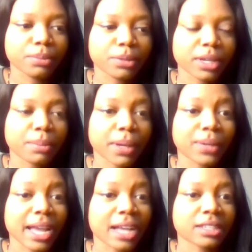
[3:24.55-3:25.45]
bring
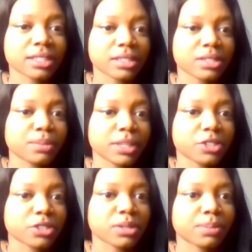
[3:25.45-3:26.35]
about access to
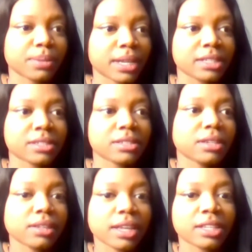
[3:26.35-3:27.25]
menstrual supplies,
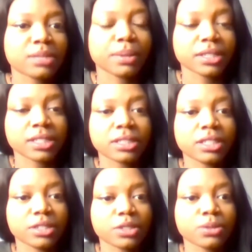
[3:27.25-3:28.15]

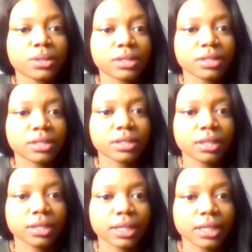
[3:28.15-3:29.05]
especially in schools.
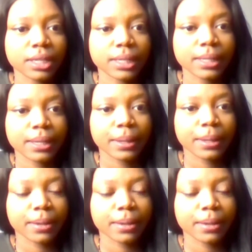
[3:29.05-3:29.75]
Yeah.